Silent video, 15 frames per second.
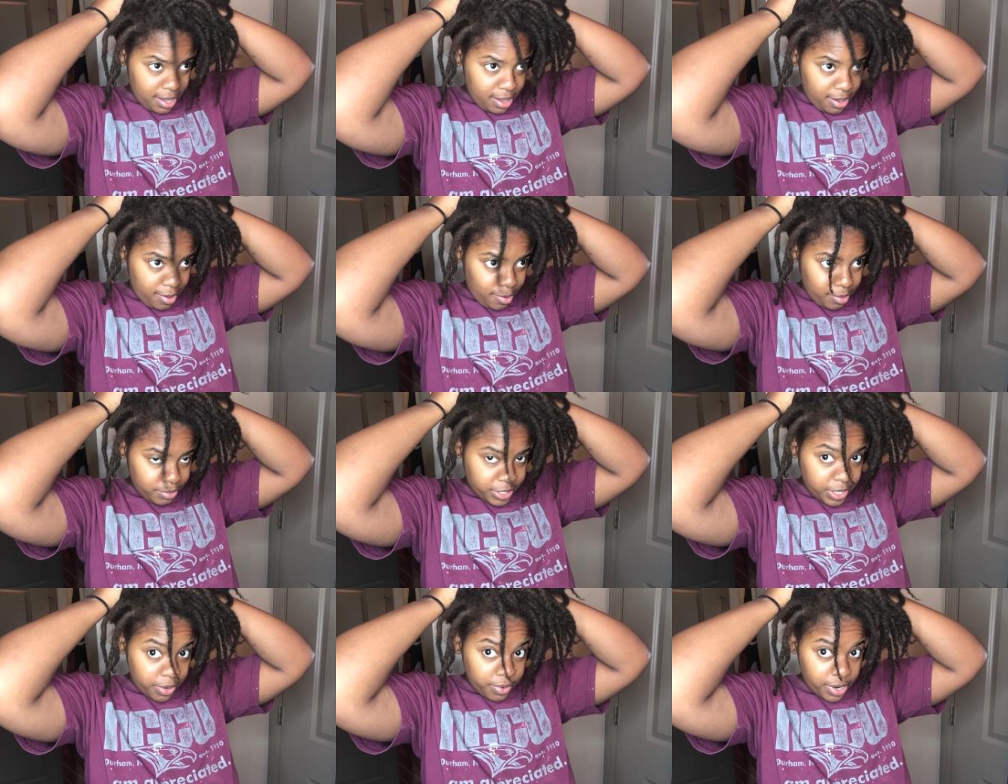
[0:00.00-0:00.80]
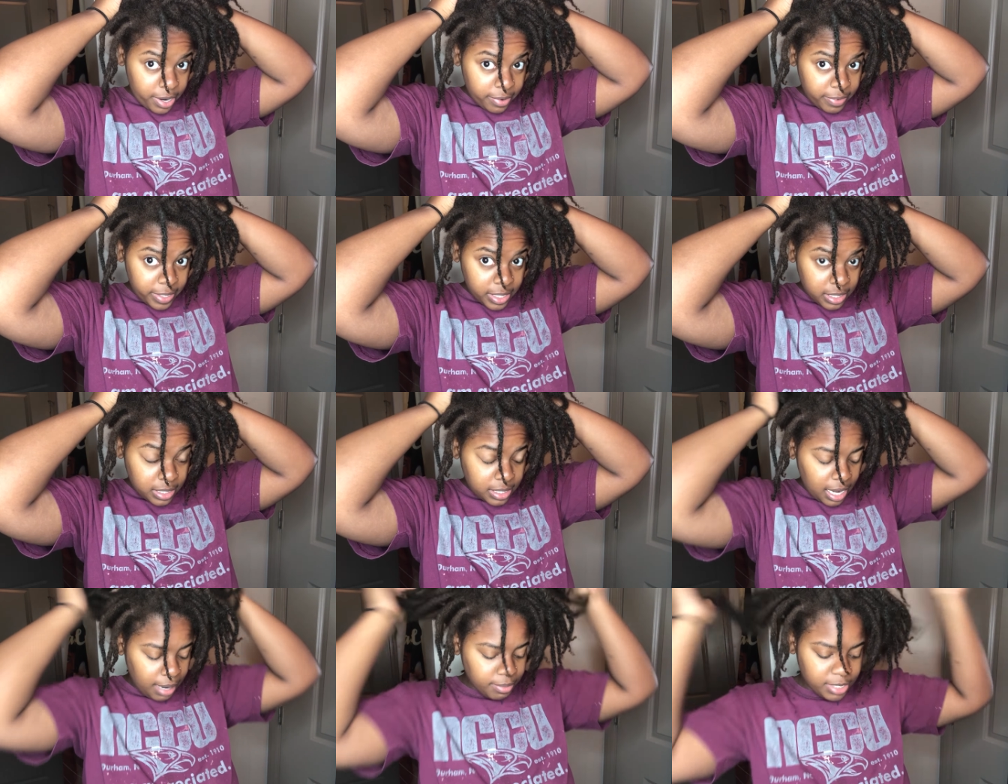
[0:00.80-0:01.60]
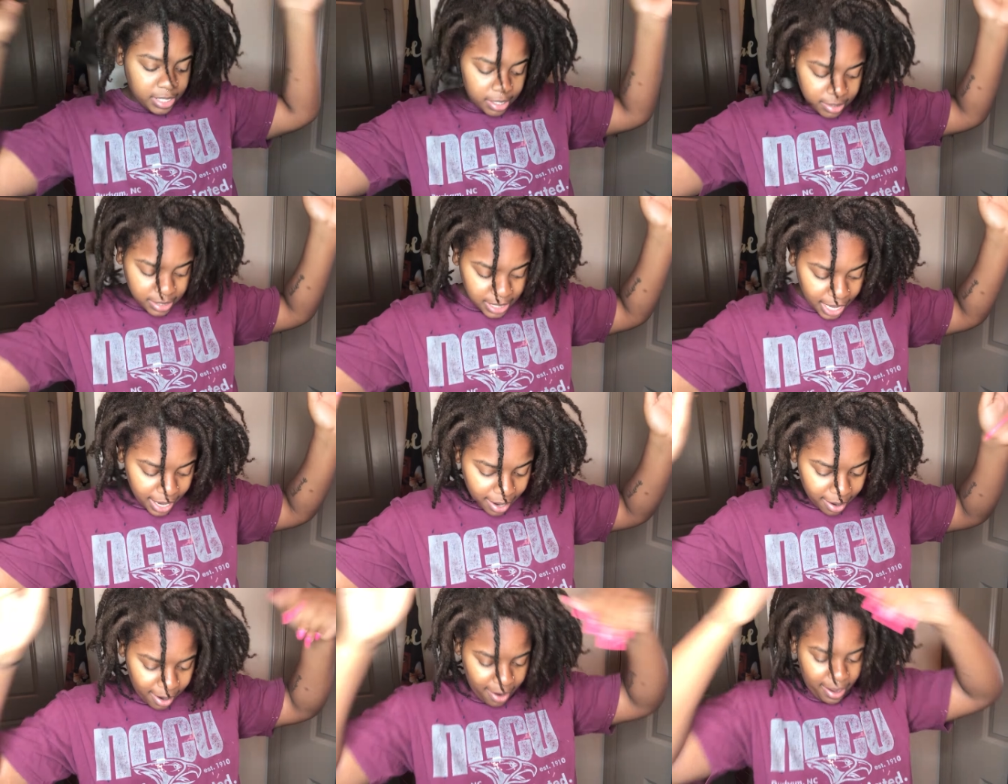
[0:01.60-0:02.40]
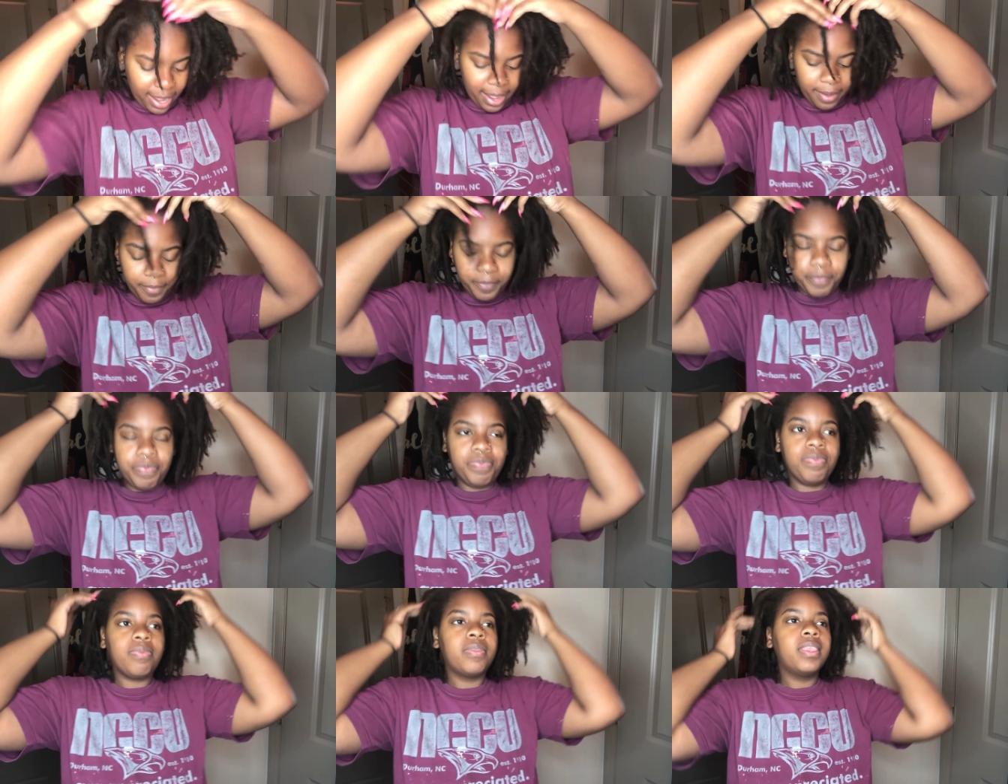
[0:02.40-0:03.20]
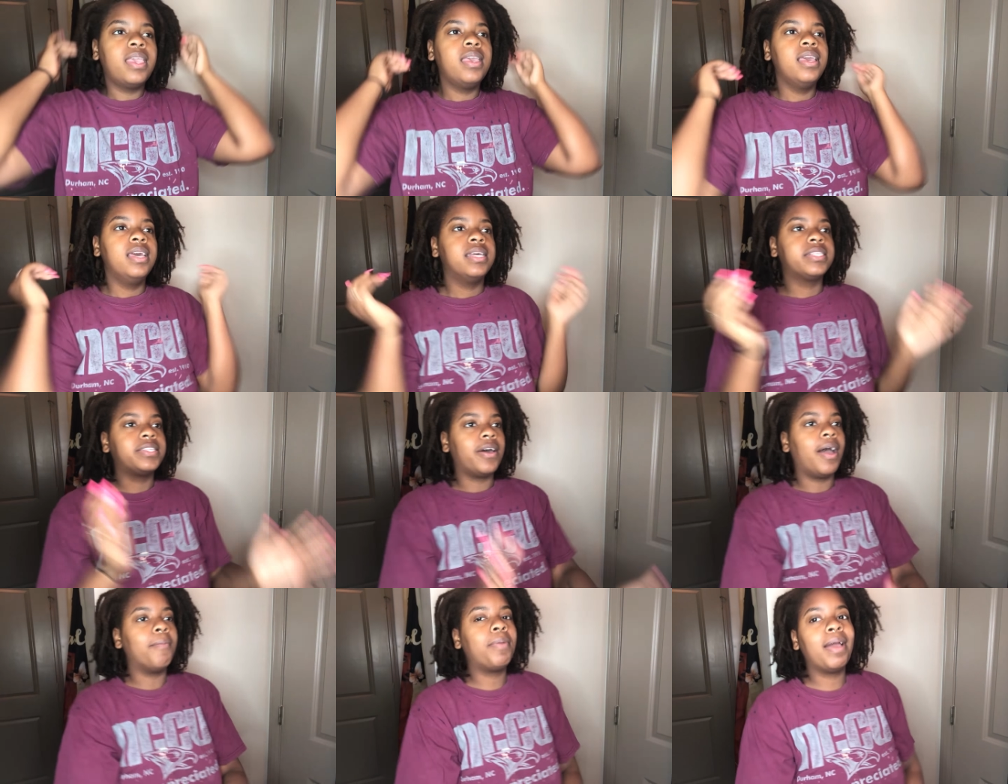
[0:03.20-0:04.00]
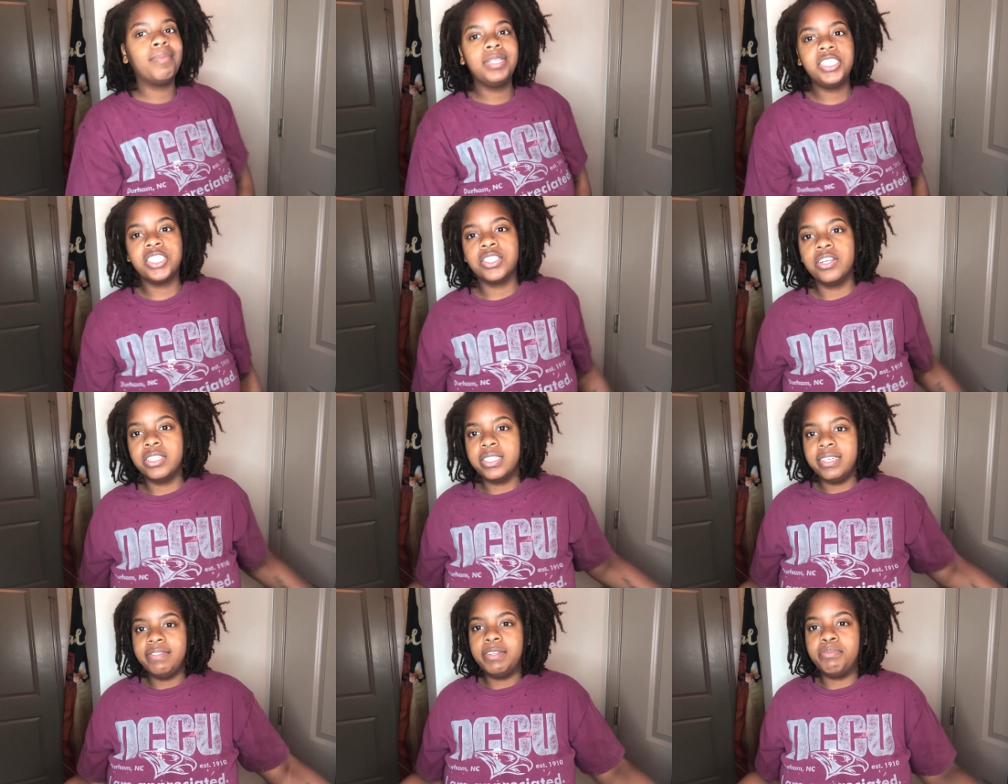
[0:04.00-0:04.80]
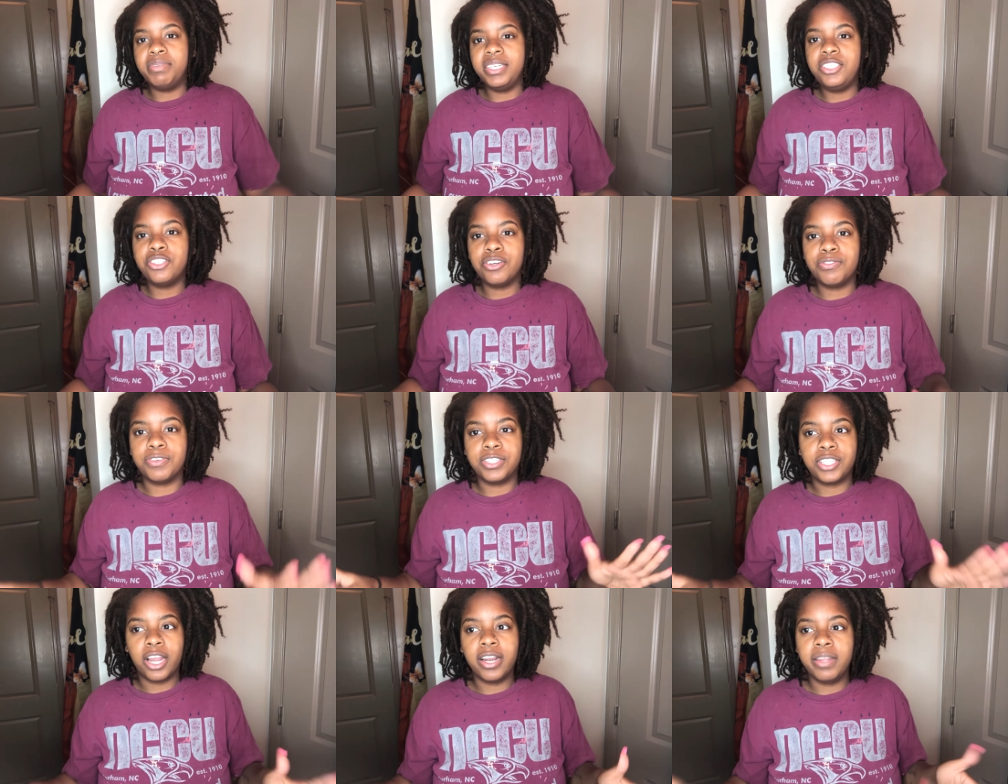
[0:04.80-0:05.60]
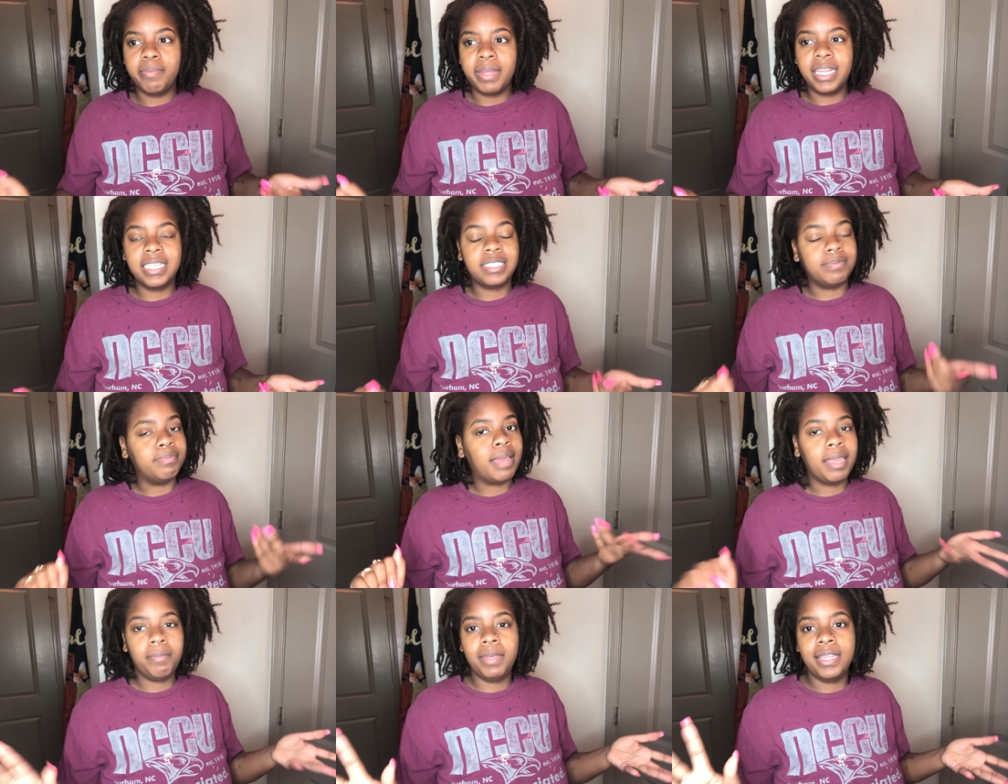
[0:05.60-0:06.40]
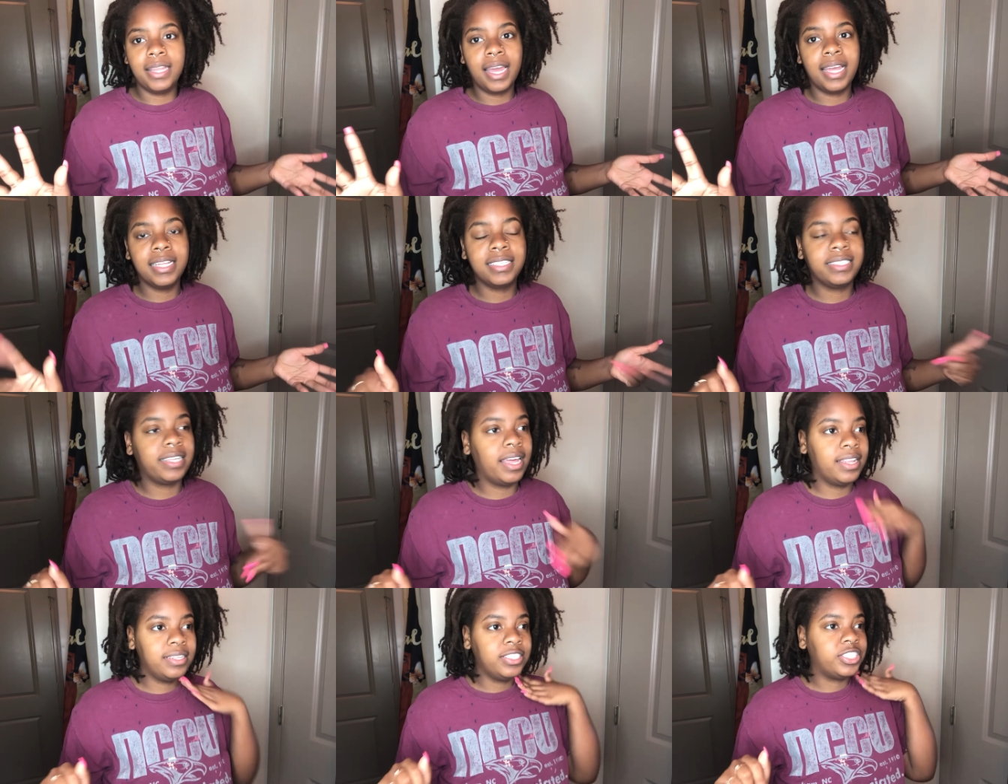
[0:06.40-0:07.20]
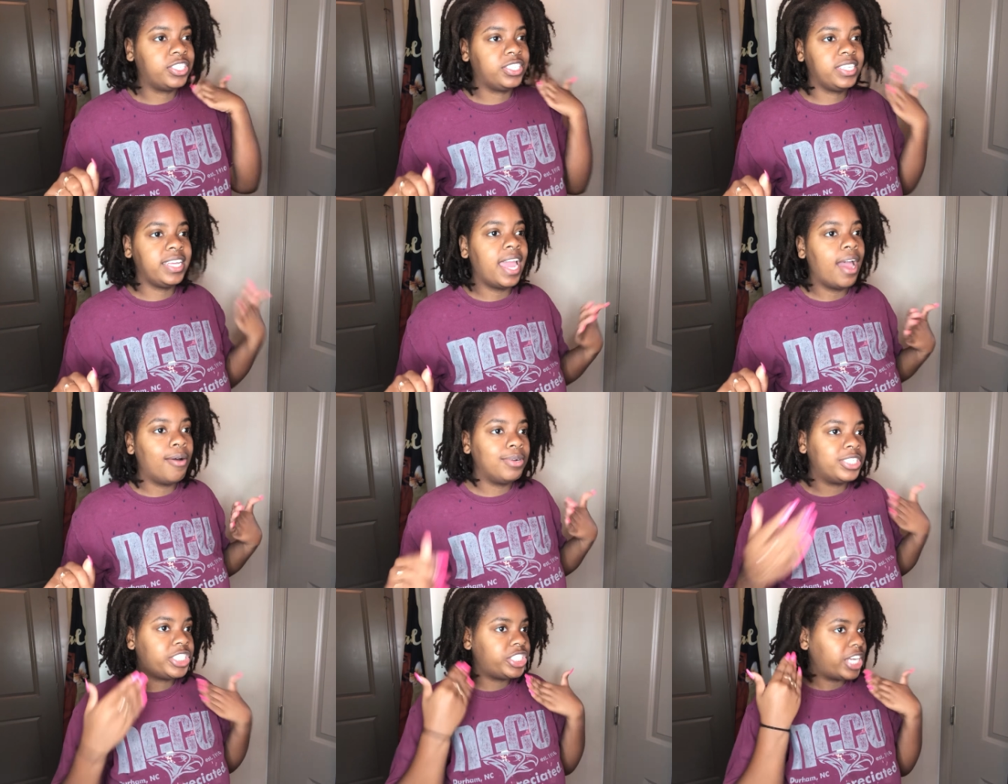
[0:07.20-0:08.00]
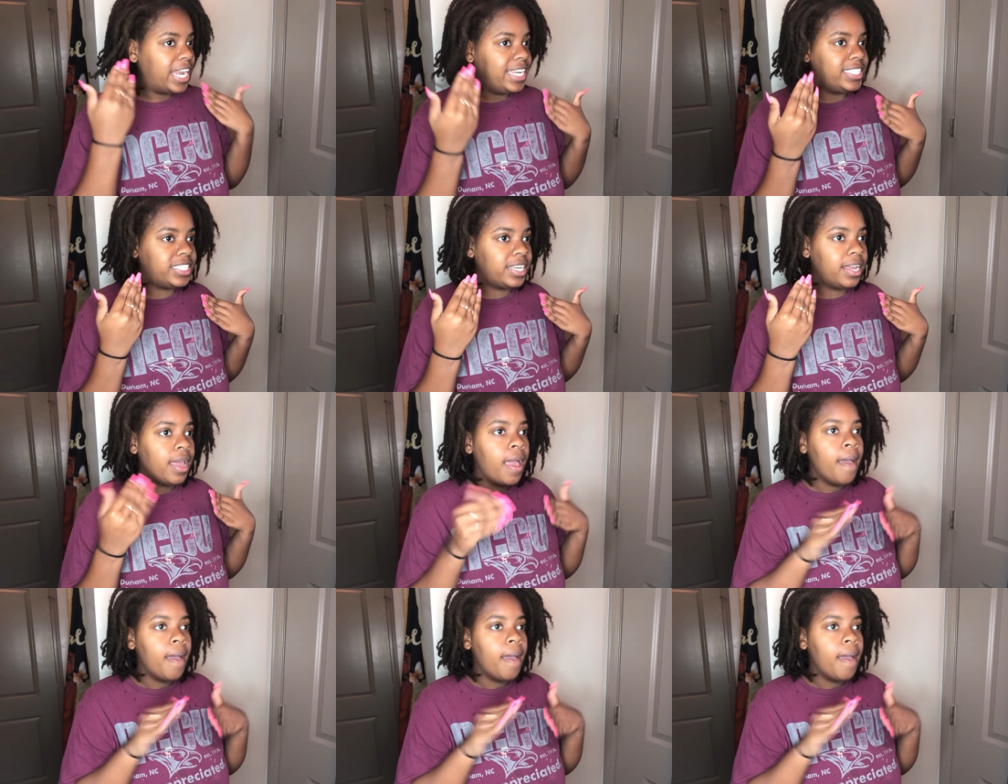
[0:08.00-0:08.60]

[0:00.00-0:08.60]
Oh, I'm so nervous. I'm so scared. Okay. So I'm probably just going to leave the bleach on for thirty minutes, maybe less. Just see how it's changing